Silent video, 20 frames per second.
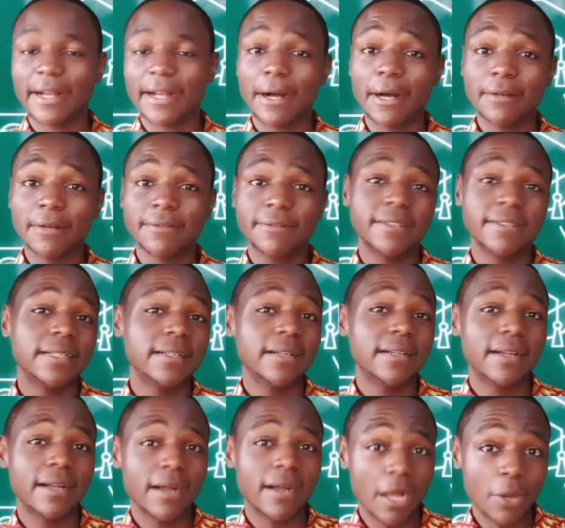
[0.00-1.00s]
meaning of
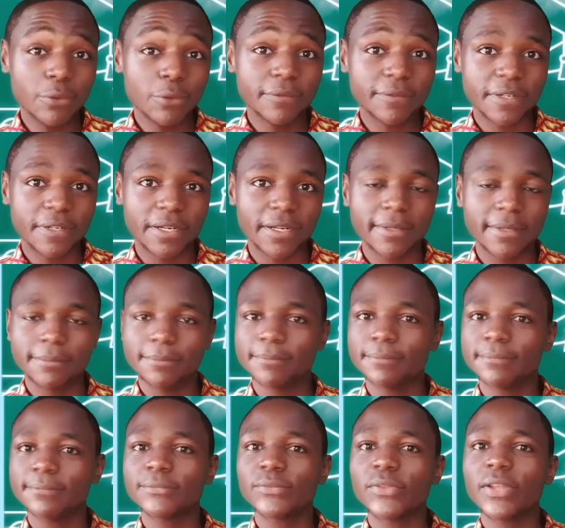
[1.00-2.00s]
over,
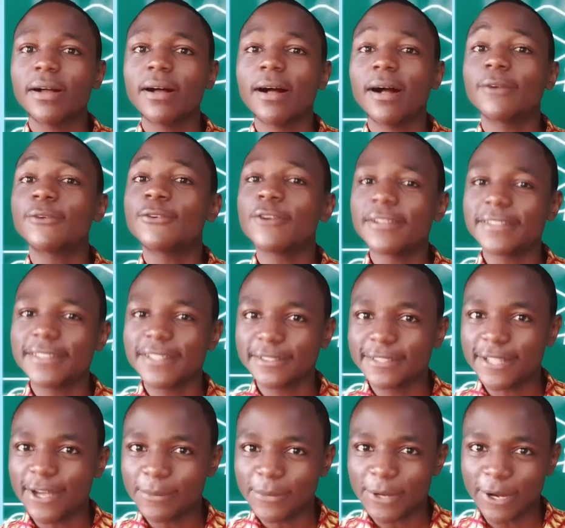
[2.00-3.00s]
across
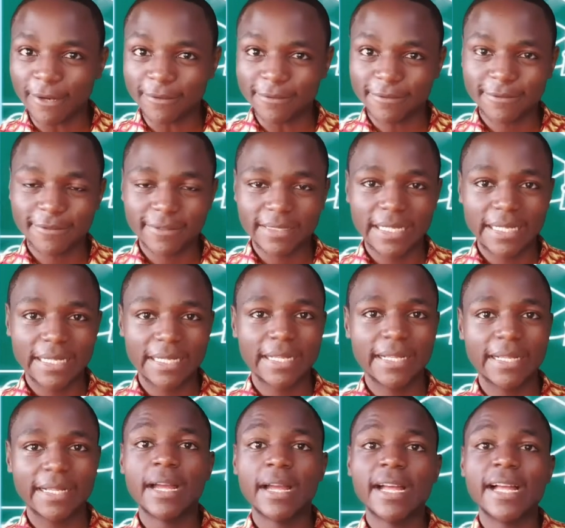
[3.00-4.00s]
the top of.
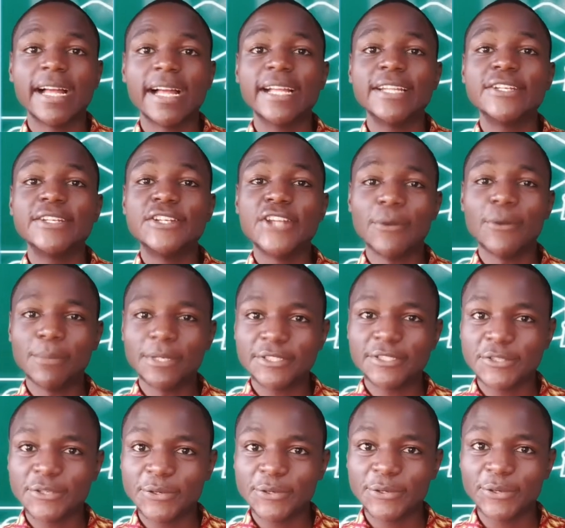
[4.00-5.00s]

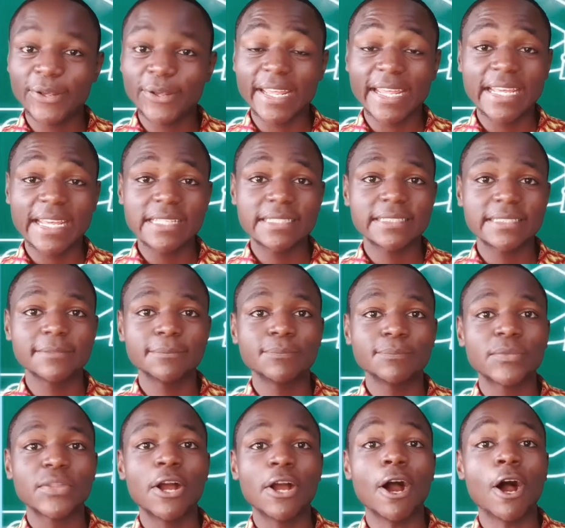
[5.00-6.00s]
Number 2 is
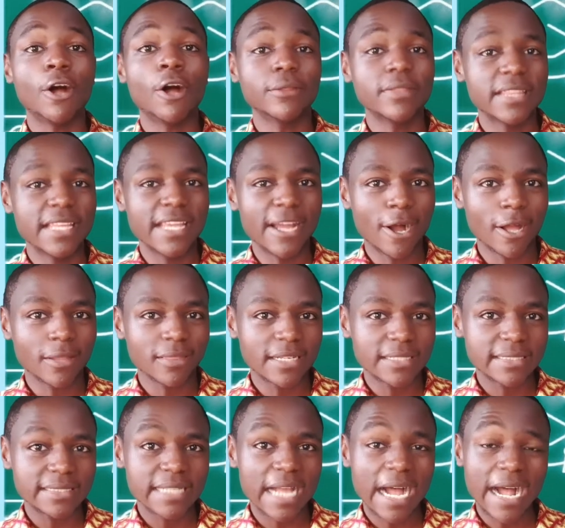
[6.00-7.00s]
on the
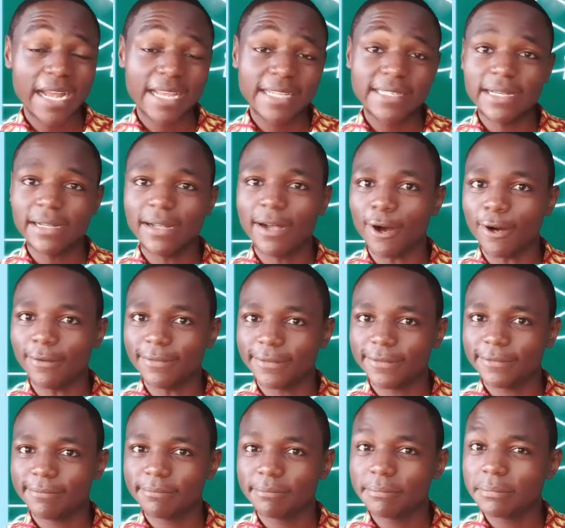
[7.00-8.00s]
other side
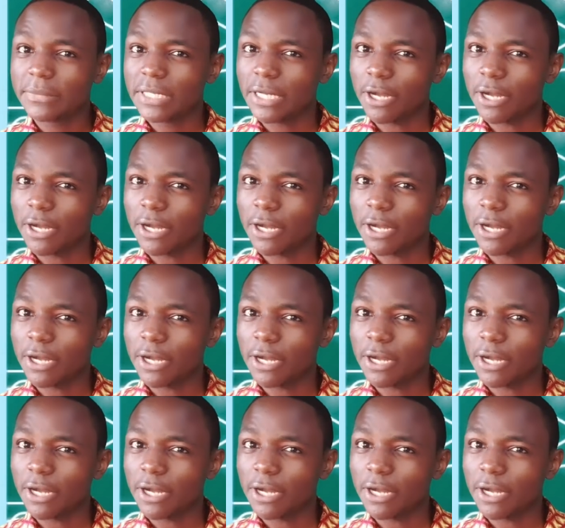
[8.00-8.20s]
of.